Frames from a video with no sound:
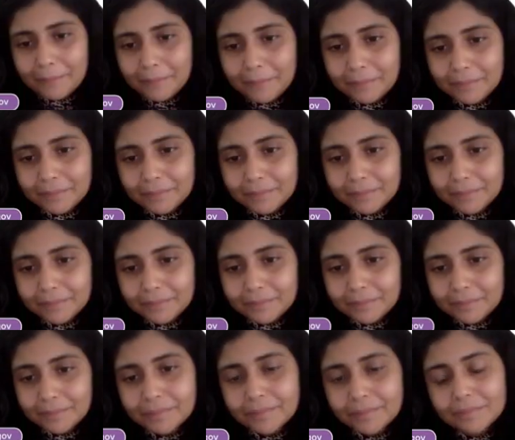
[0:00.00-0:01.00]

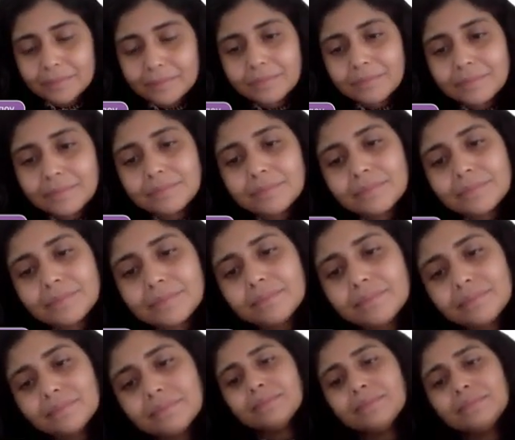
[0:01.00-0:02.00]

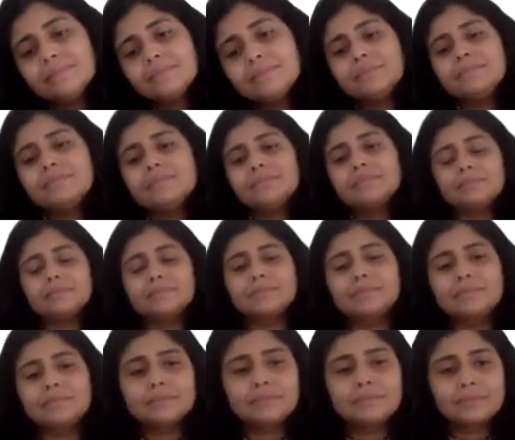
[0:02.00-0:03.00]

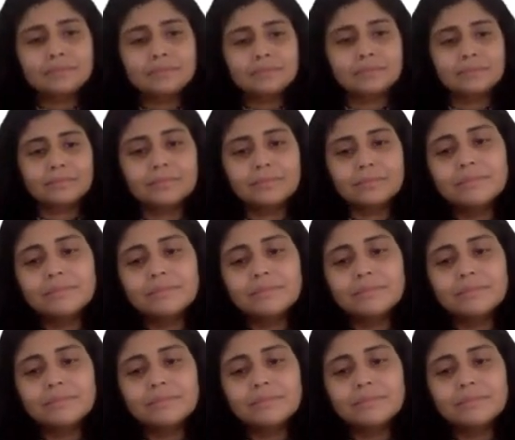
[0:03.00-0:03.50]
(silent)